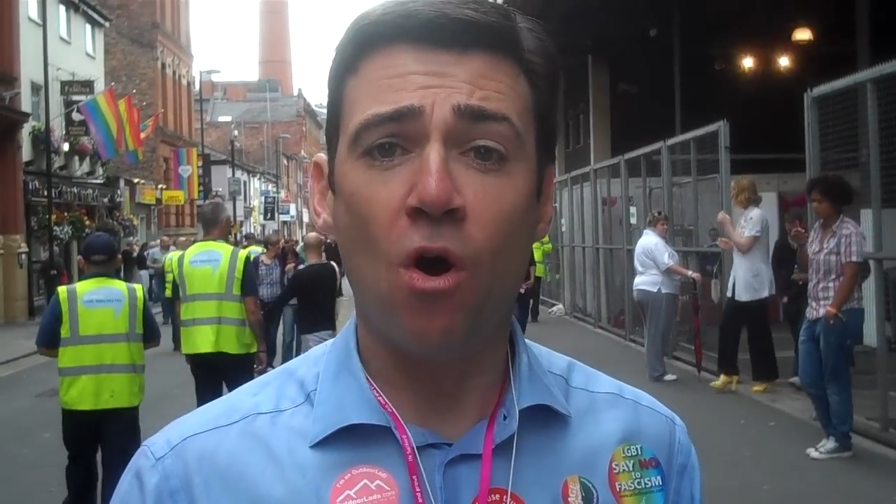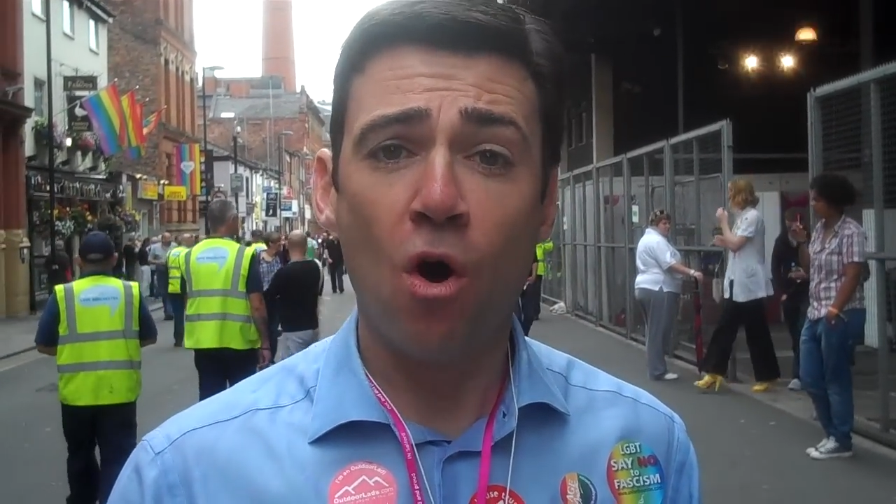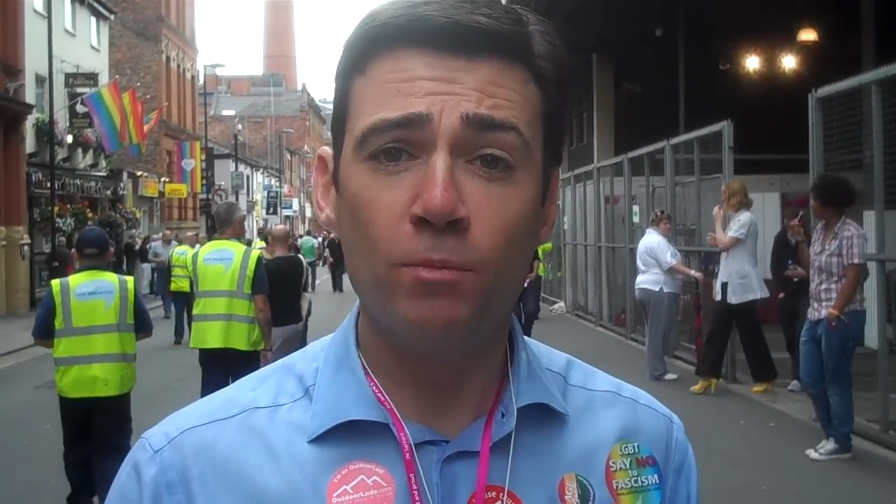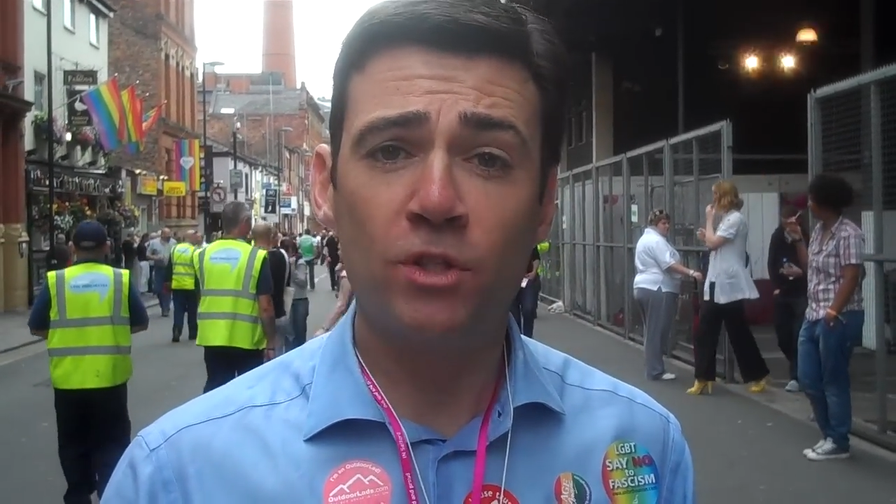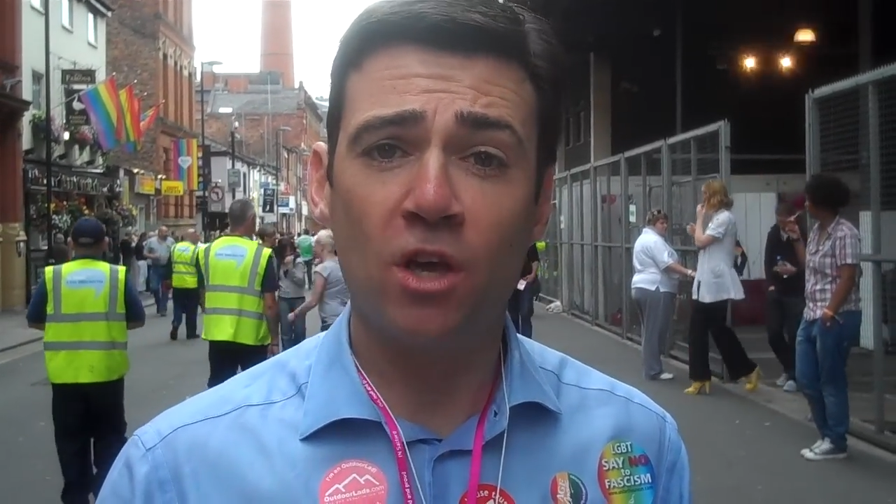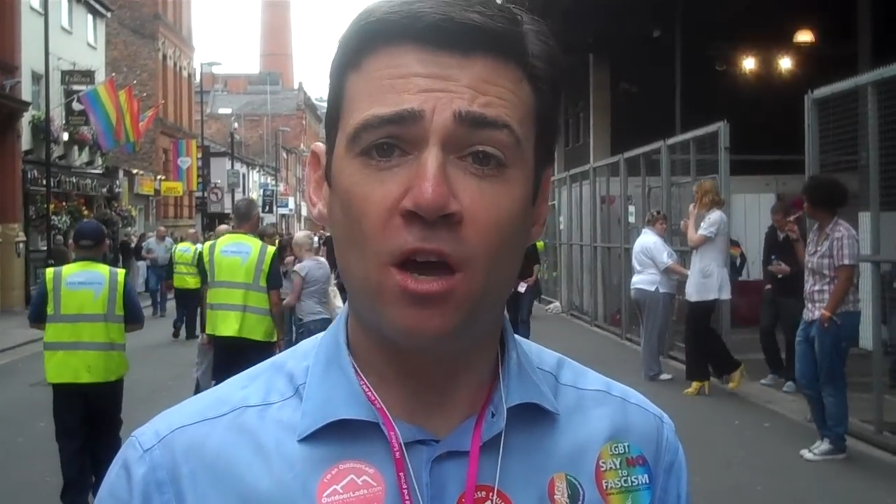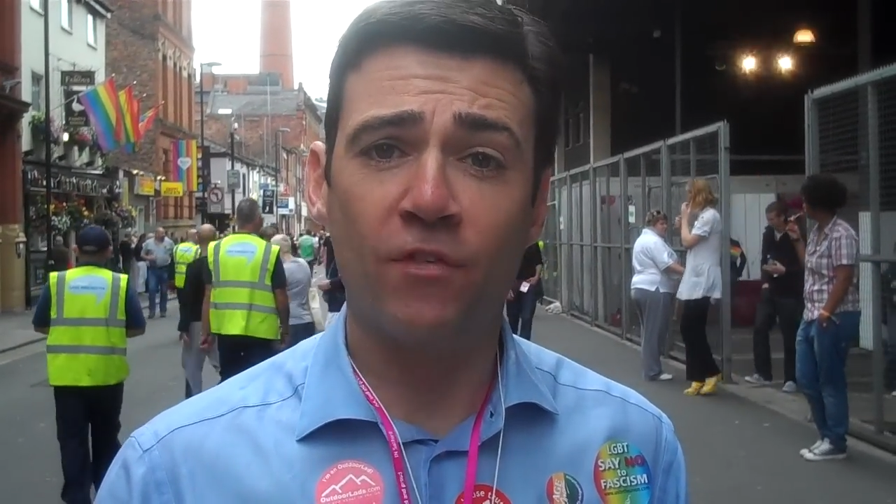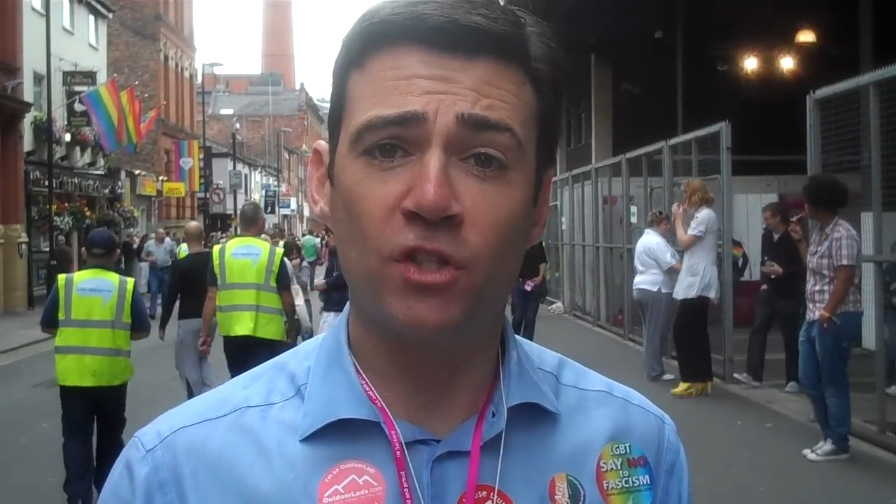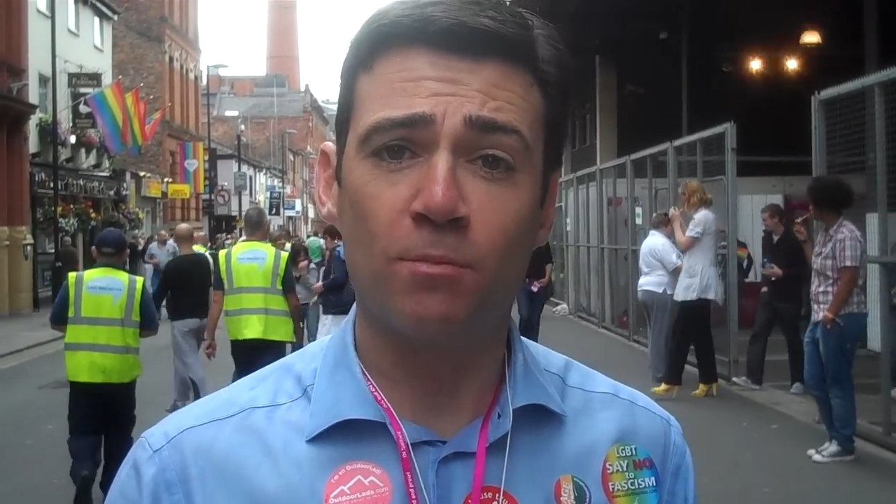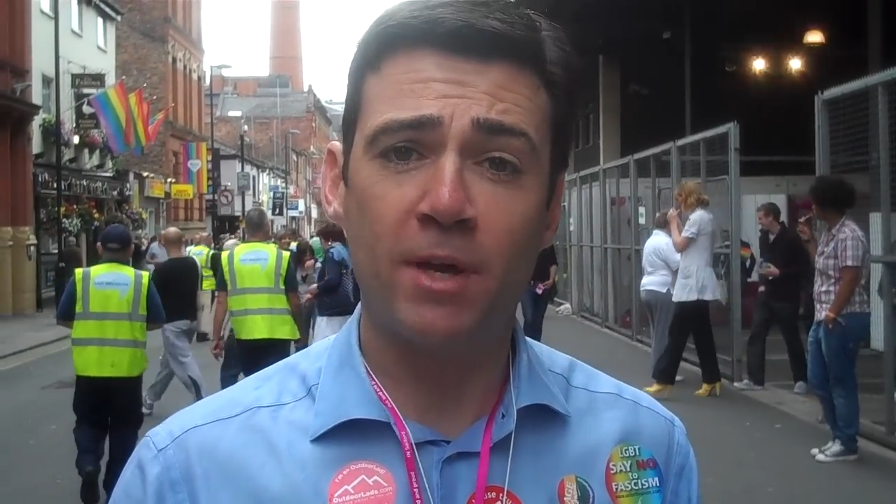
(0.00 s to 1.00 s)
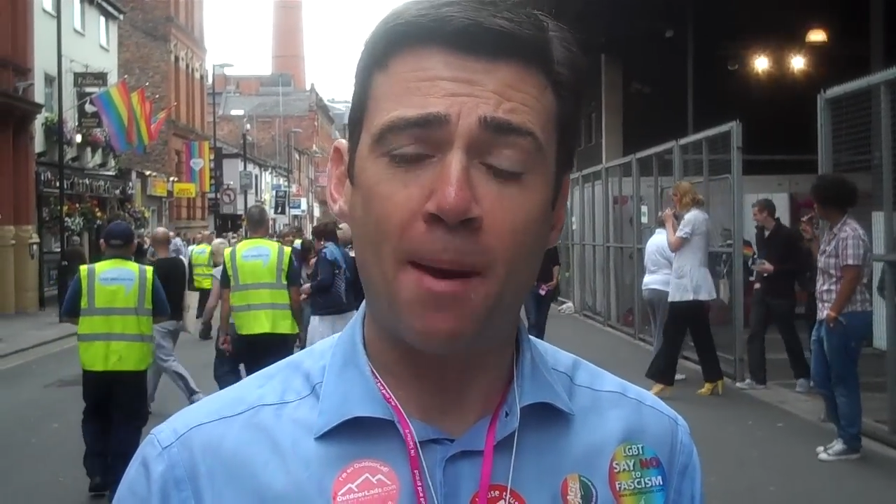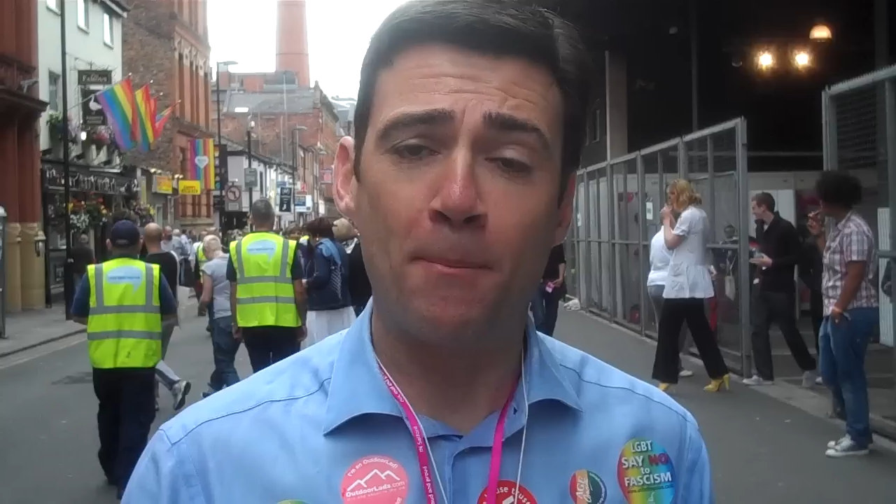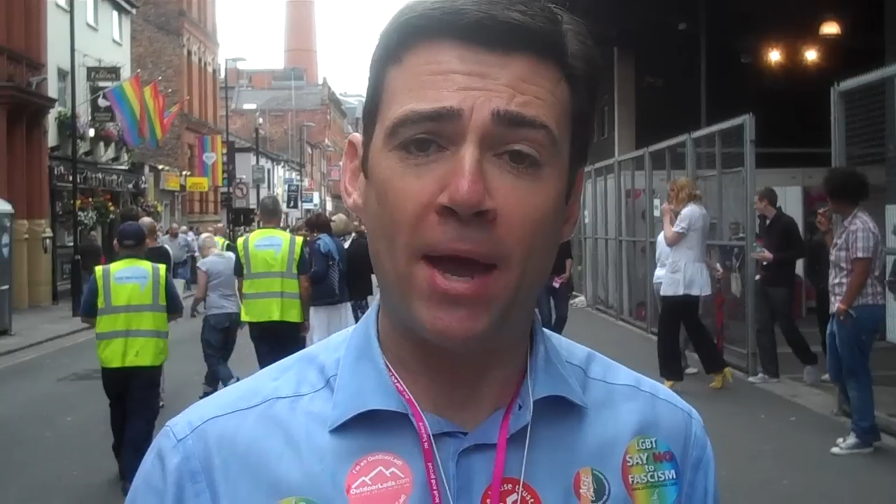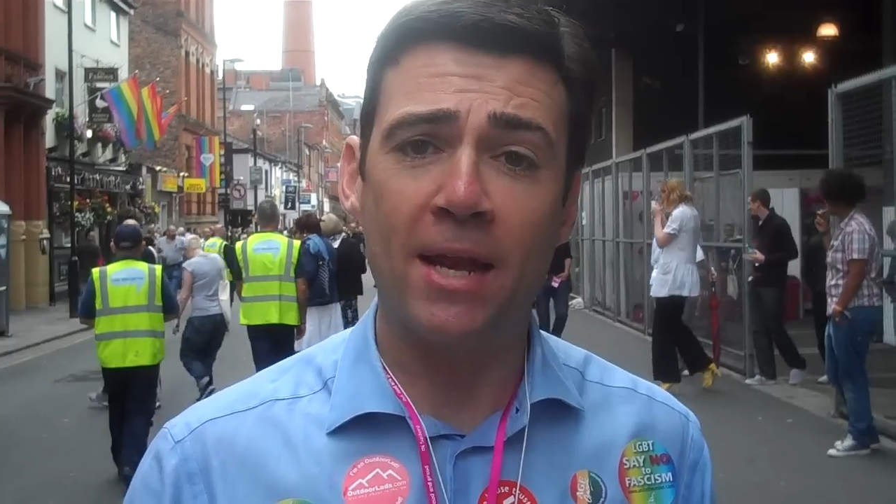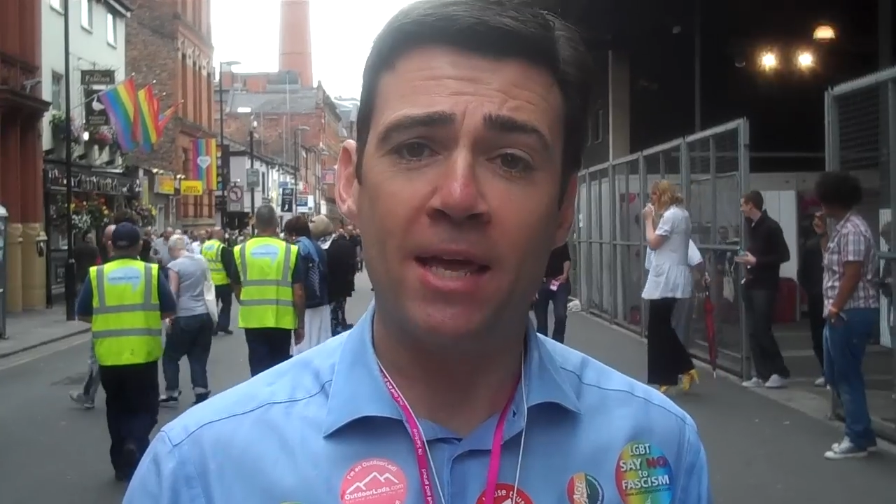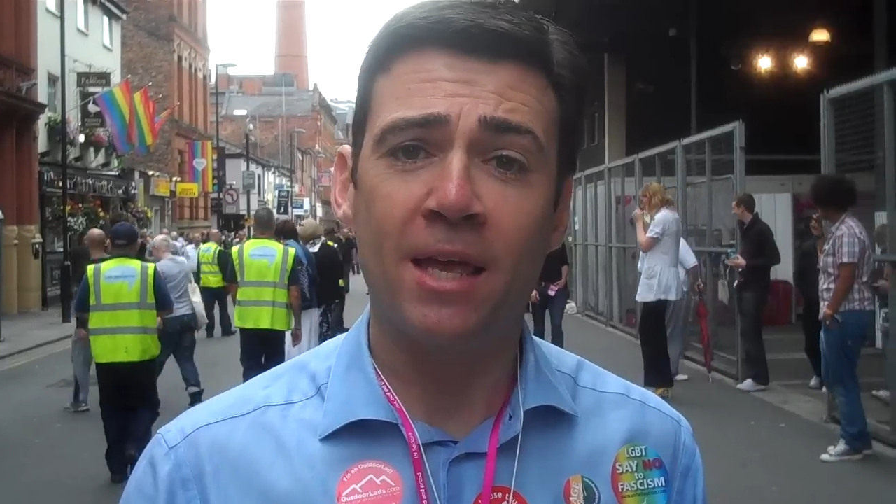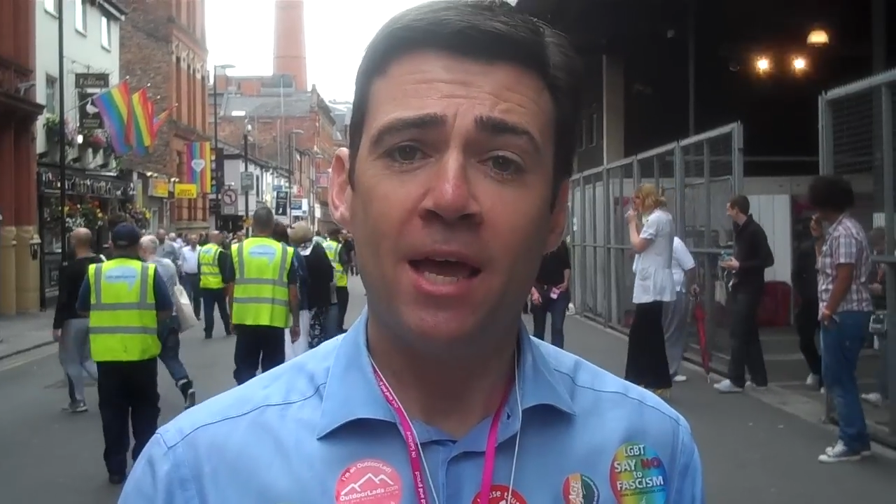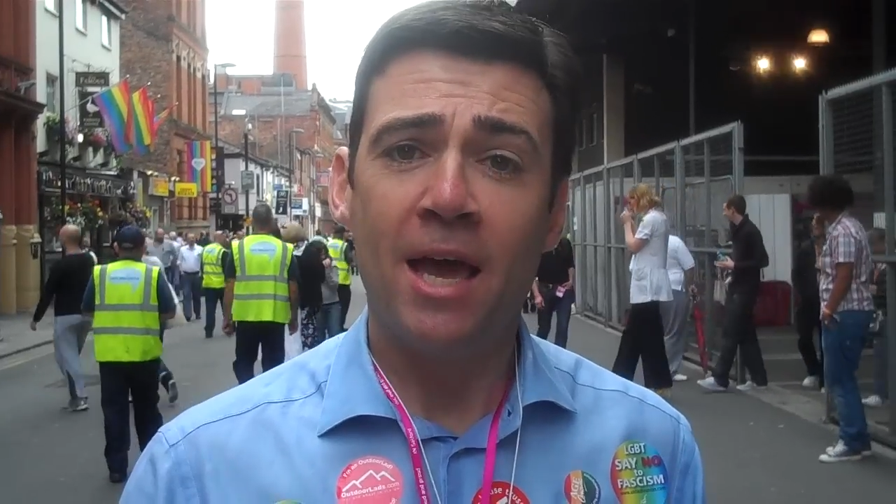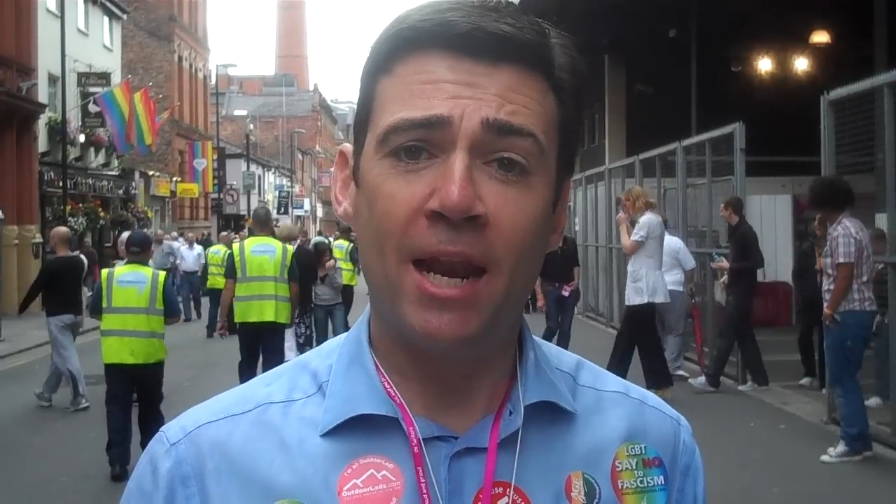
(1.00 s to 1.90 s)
Ormskirk for some campaigning